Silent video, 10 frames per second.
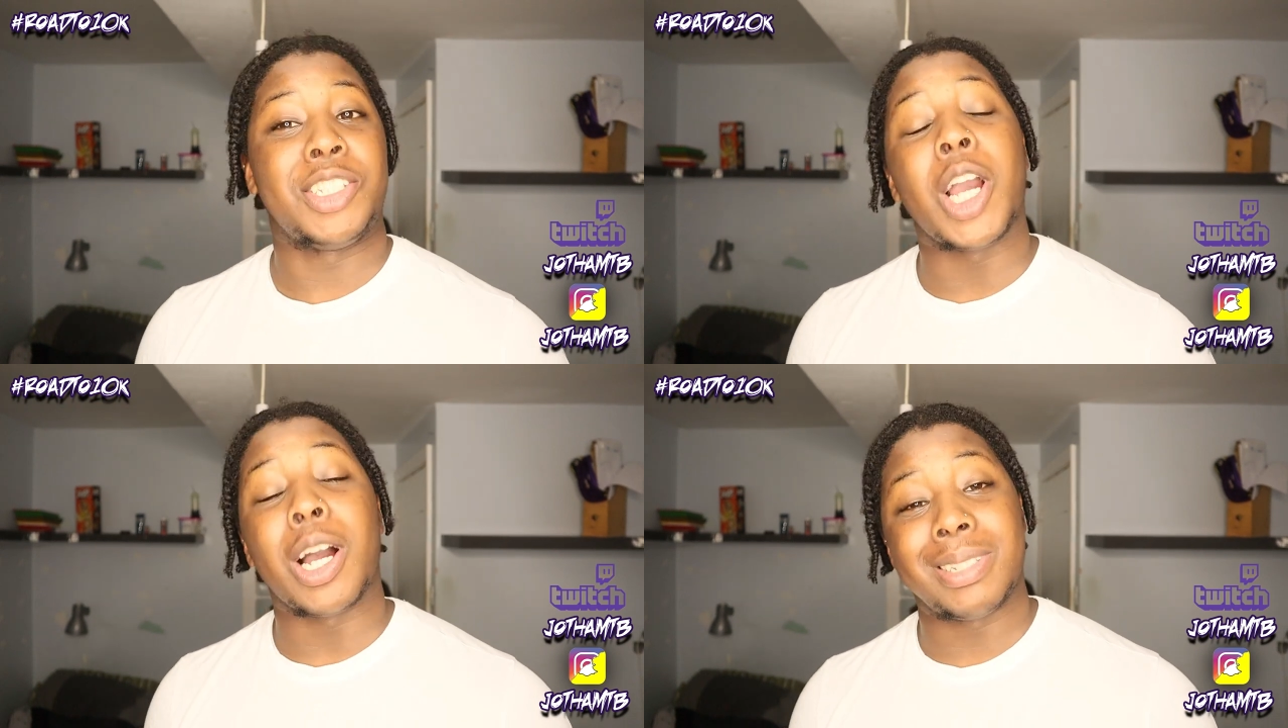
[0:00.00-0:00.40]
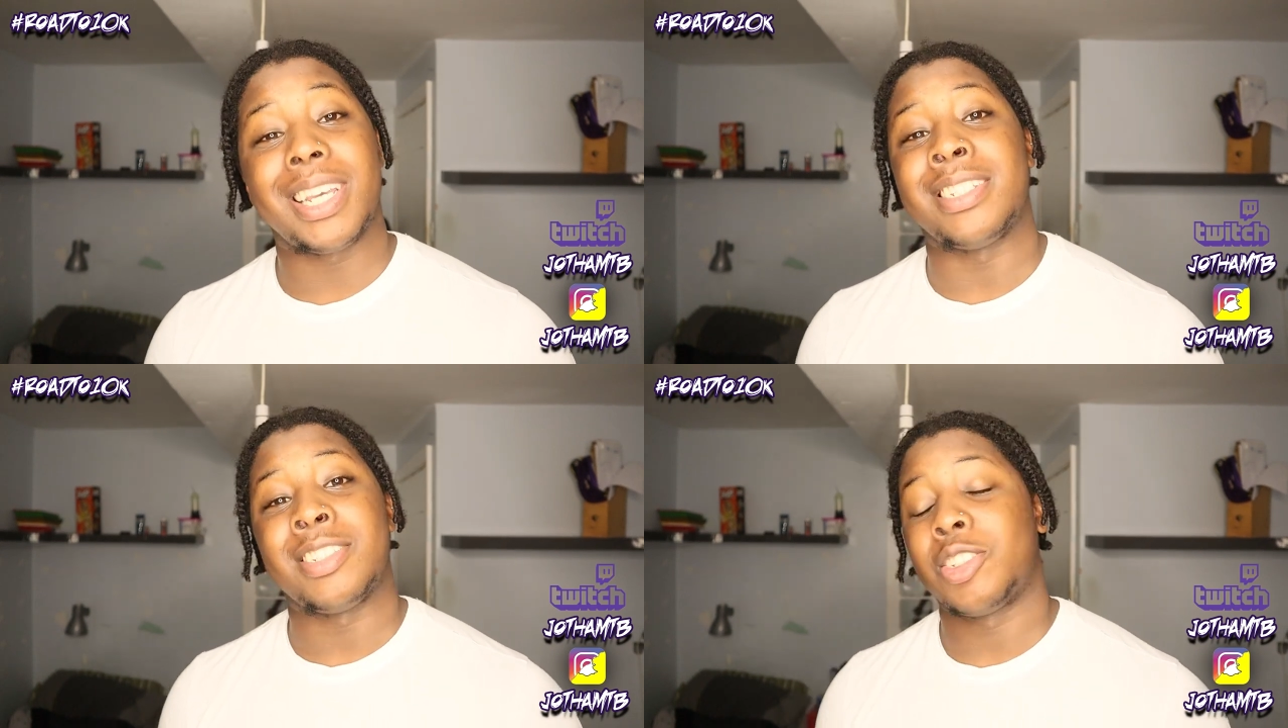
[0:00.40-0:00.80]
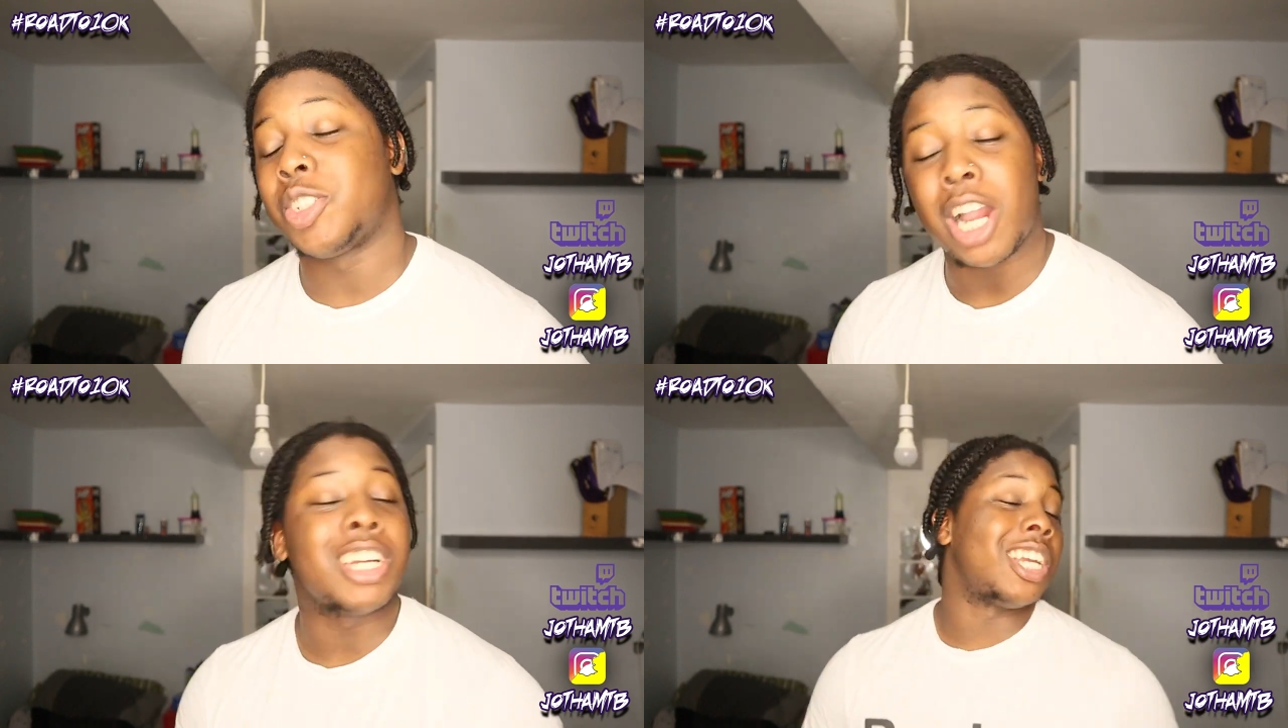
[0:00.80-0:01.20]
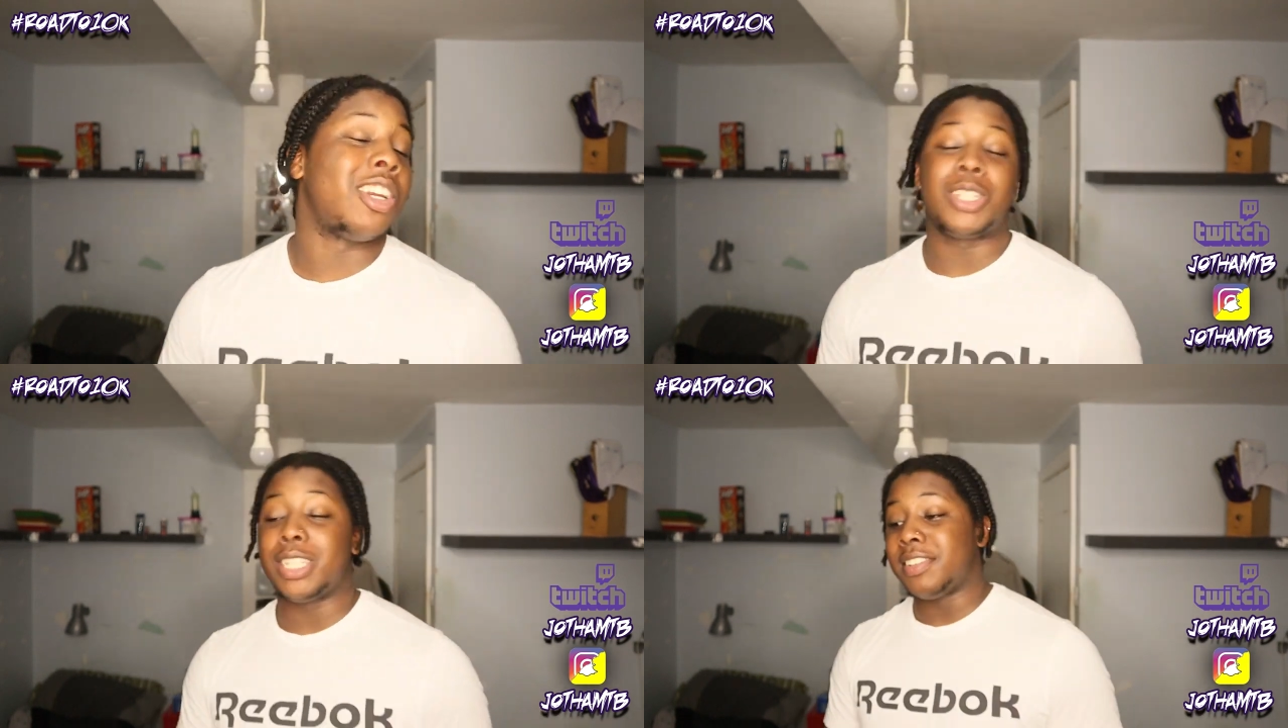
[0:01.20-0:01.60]
You get what I'm saying? So shout out
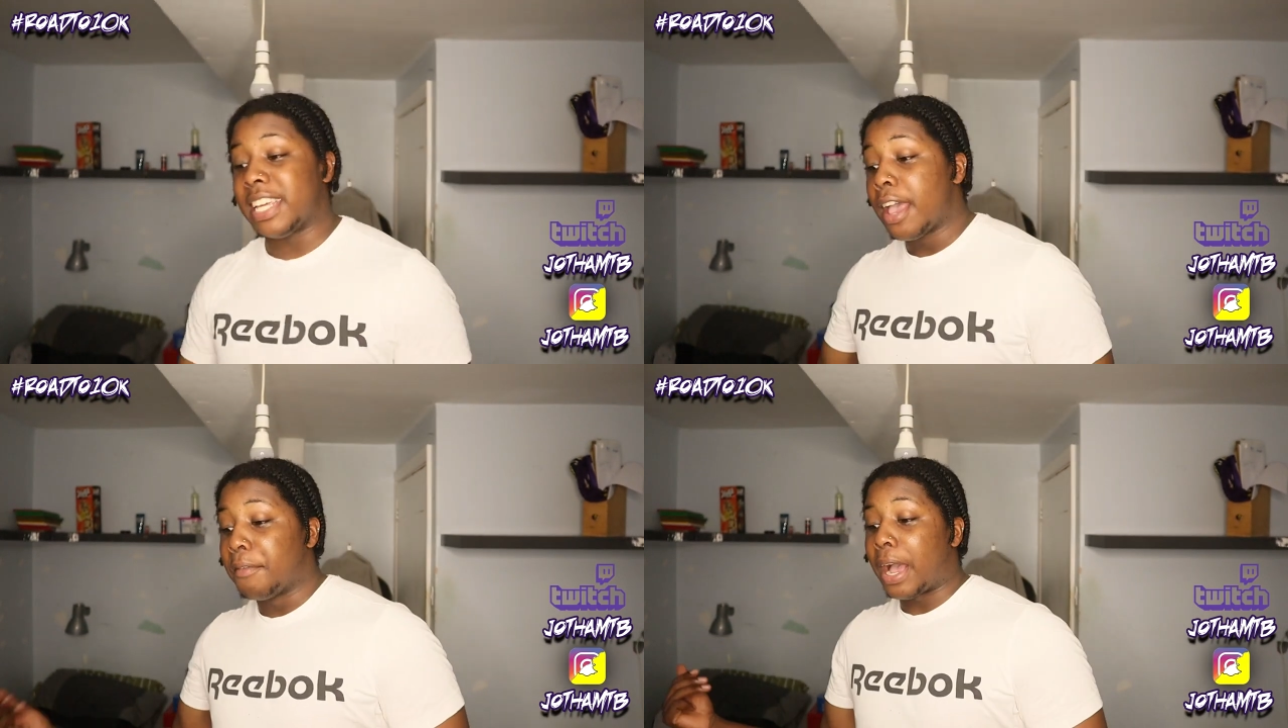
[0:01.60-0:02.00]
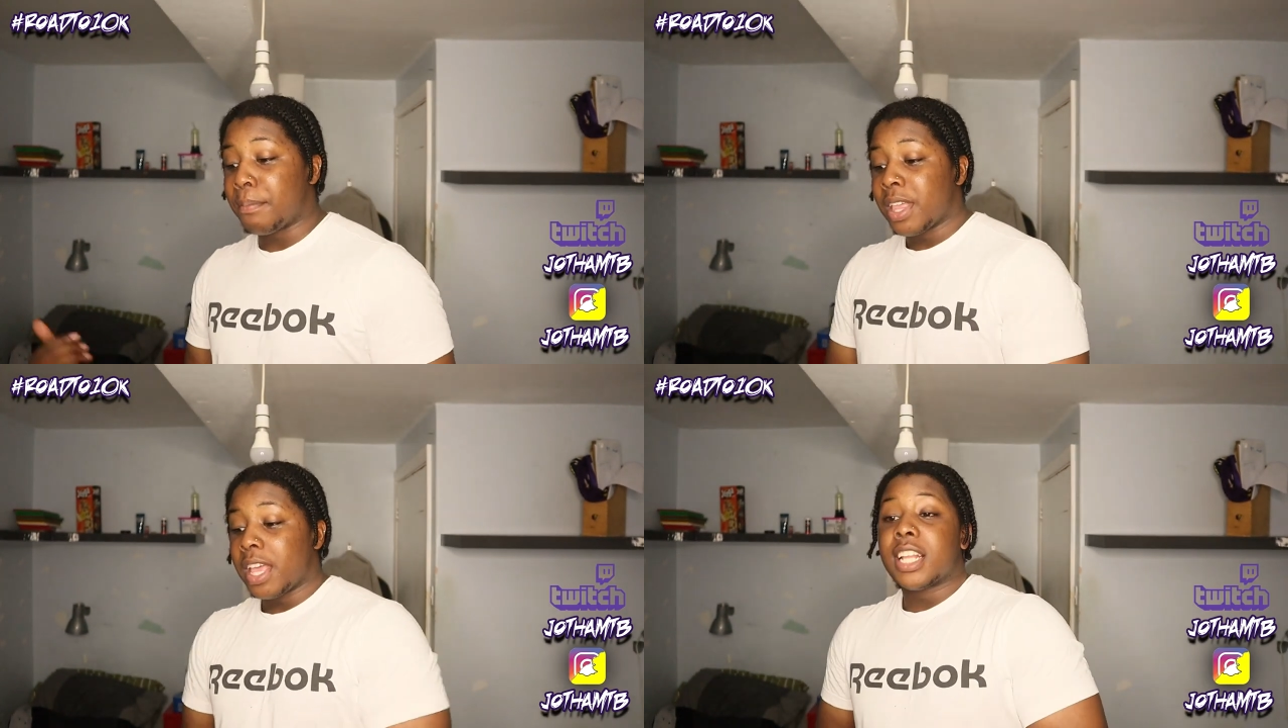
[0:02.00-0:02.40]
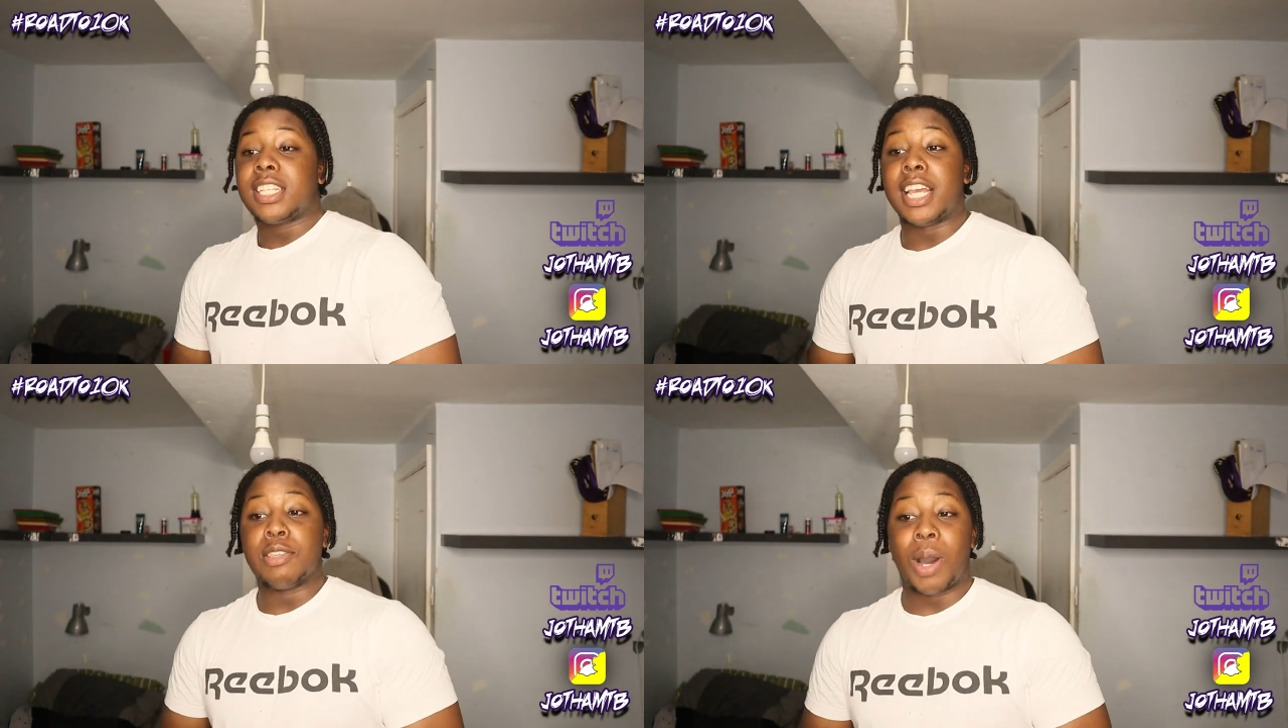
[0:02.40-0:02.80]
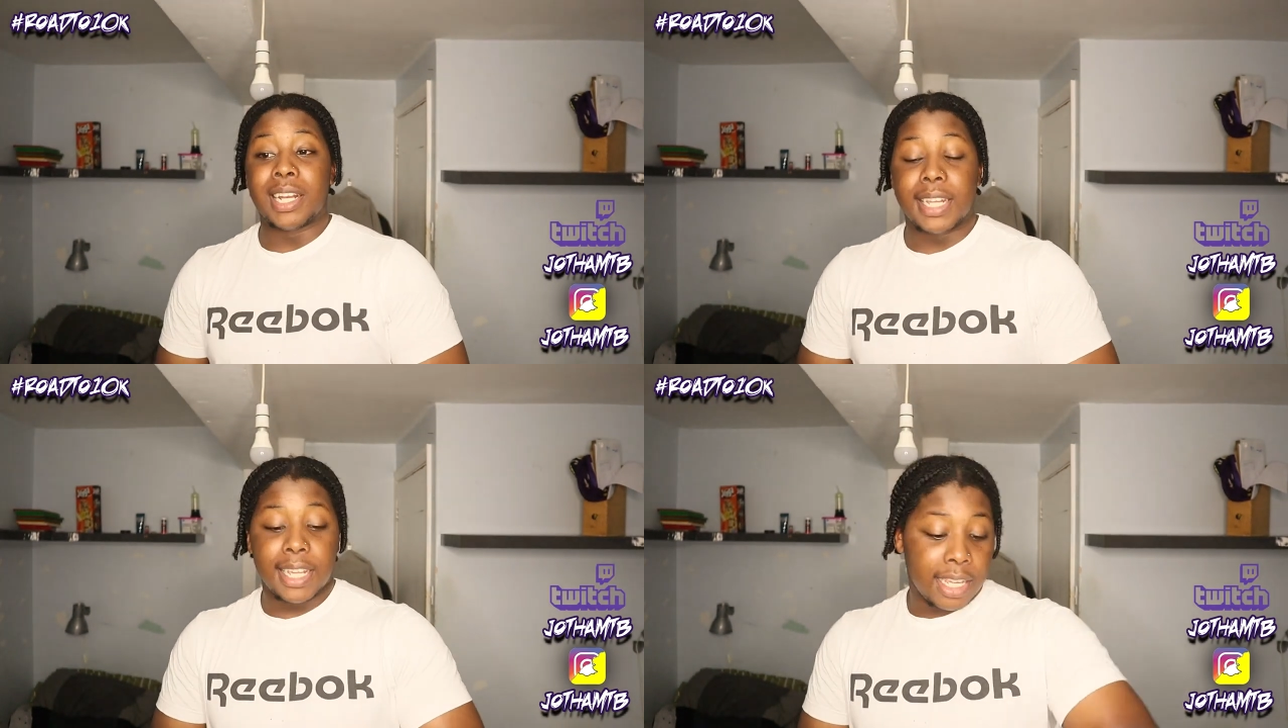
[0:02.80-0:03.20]
J.TV. TV. Bam. Today's
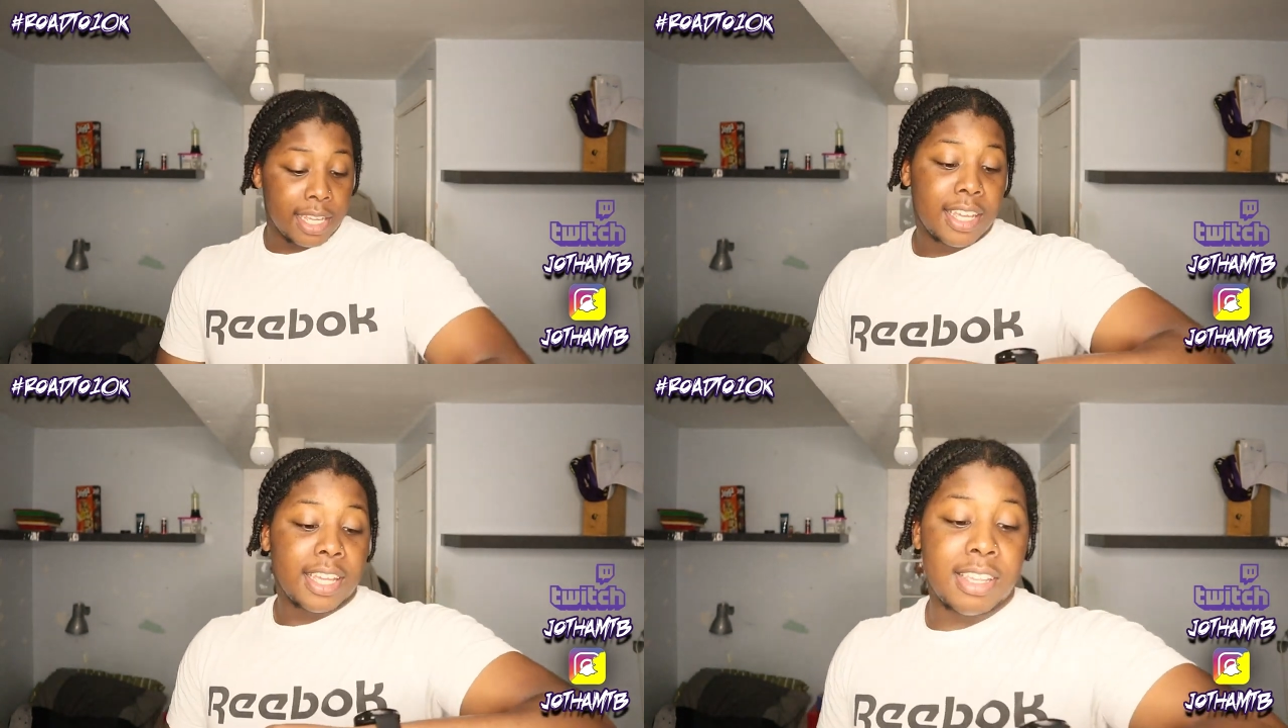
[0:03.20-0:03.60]
Monday.